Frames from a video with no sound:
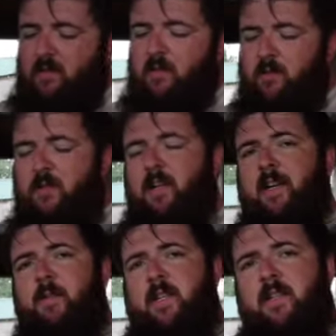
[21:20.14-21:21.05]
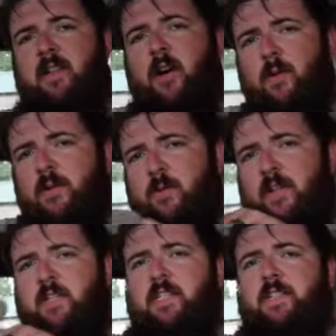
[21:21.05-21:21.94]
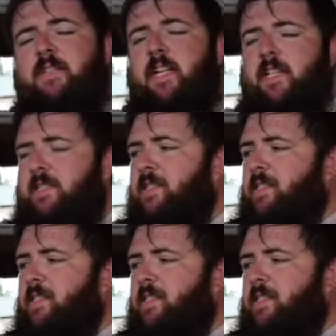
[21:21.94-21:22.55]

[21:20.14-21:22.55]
don't do like me. Always wear gloves, guys.